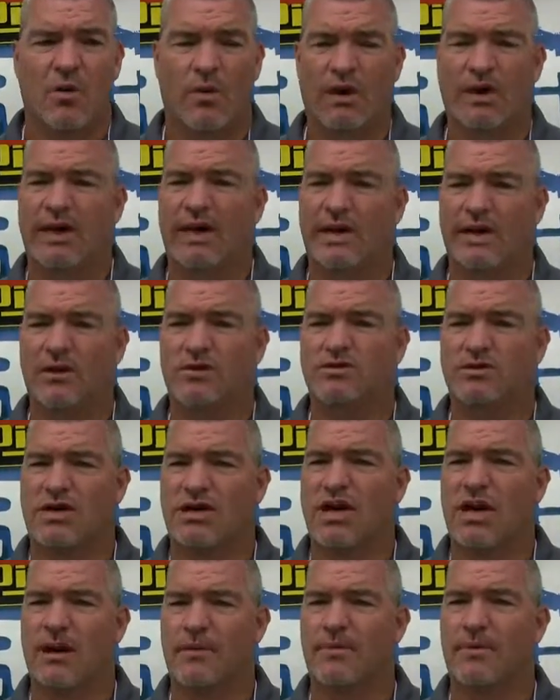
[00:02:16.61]
We did lose
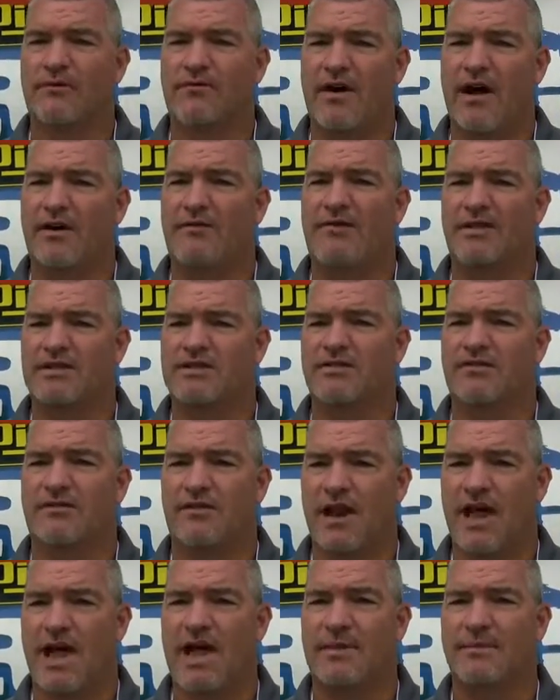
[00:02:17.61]
a couple of offensive
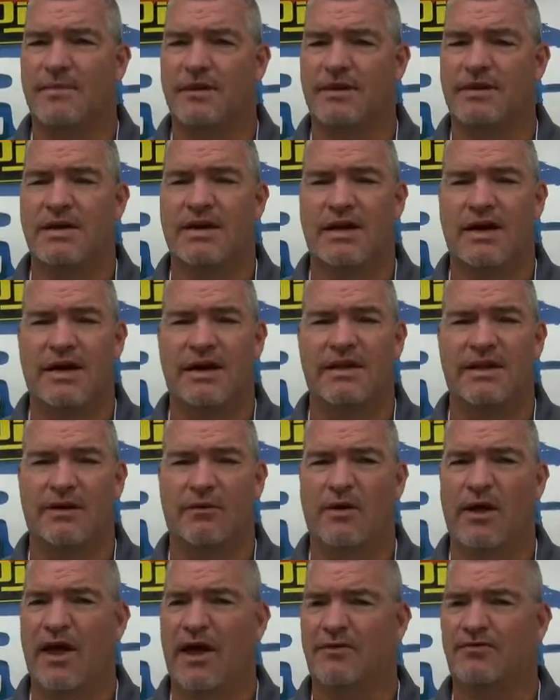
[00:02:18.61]
linemen uh,
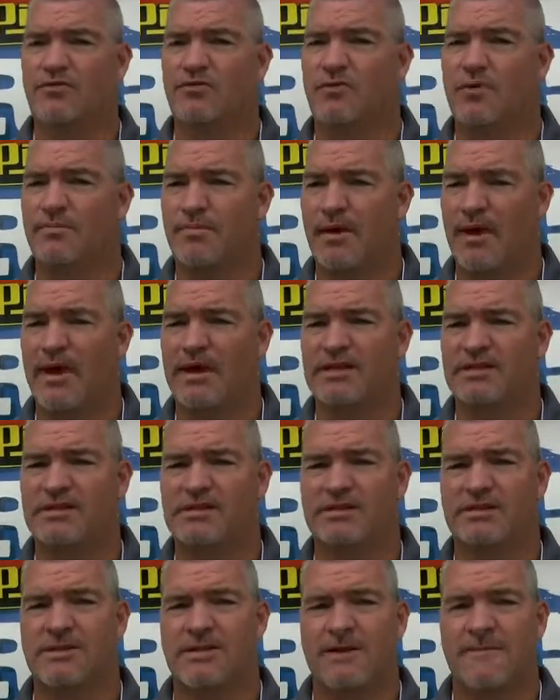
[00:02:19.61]
that we have to
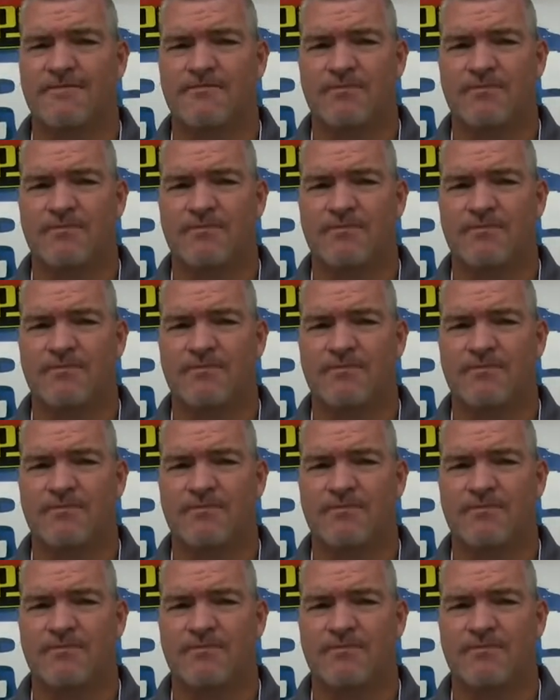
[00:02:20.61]
replace.